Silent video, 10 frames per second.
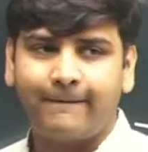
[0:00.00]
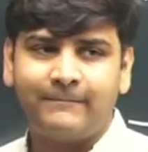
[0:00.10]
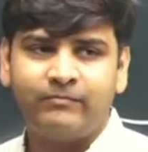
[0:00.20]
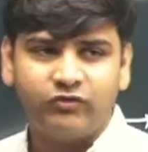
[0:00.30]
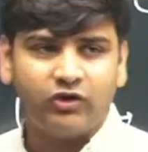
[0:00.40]

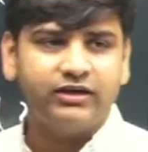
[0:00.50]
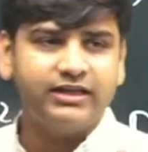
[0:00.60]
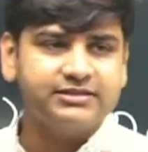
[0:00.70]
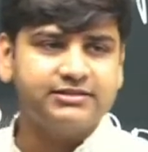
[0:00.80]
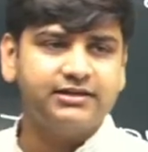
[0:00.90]
not
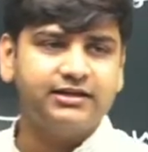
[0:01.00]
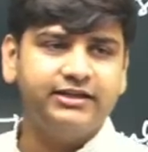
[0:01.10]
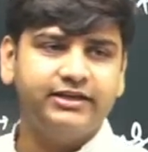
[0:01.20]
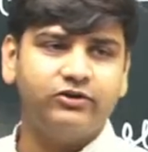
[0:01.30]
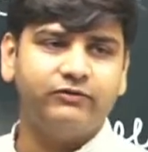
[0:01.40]
necessarily
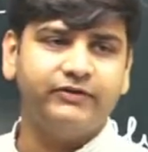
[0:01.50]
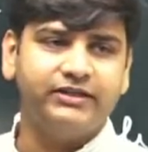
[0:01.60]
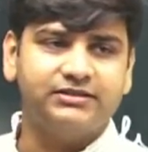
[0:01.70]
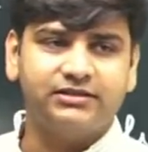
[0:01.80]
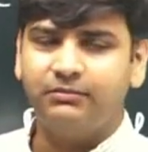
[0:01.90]
an
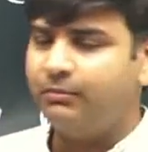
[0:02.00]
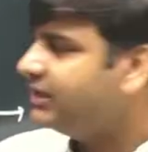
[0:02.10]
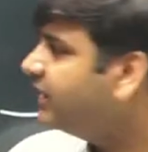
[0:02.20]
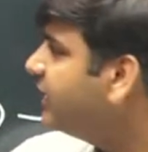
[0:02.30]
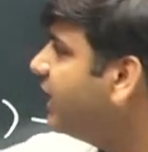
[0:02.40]
offense, but
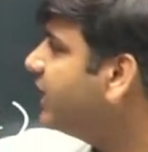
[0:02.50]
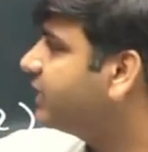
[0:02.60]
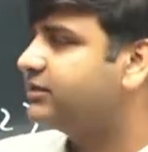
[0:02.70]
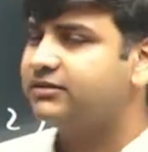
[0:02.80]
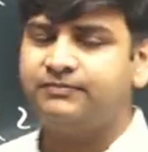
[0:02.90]
an
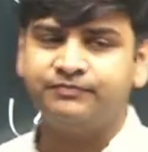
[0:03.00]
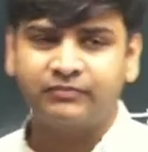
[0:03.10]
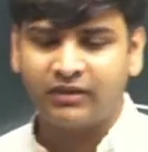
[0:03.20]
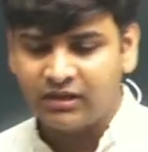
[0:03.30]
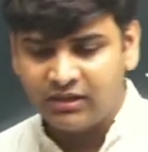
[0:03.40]
act.
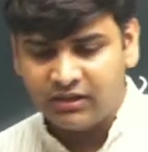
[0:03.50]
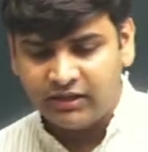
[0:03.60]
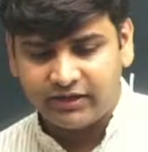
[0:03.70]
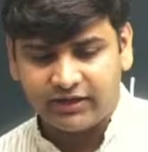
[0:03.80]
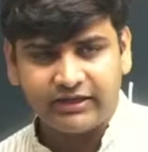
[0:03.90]

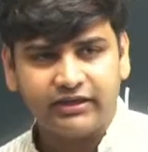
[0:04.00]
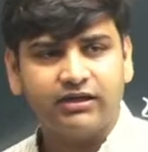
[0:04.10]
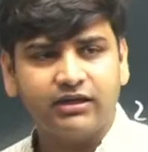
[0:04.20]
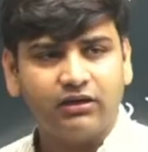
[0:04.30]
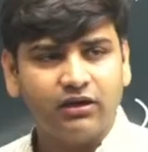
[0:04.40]
Drinking a
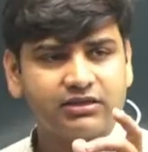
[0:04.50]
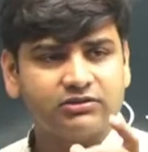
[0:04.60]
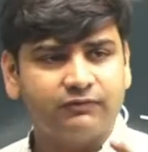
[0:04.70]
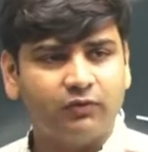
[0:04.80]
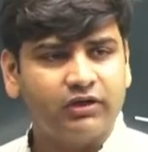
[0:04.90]
glass of
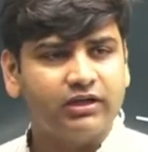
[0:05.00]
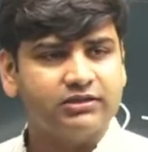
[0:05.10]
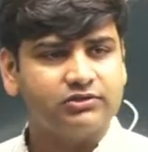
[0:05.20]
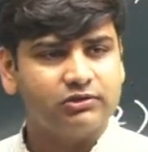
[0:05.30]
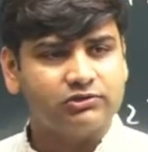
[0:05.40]
water is
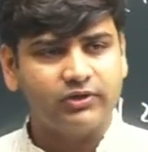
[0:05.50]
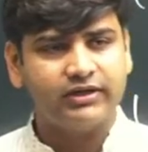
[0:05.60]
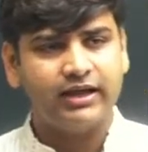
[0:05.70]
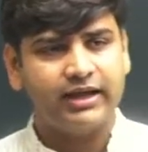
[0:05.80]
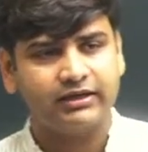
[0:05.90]
also an
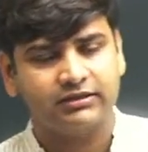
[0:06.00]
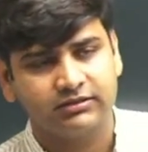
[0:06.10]
act.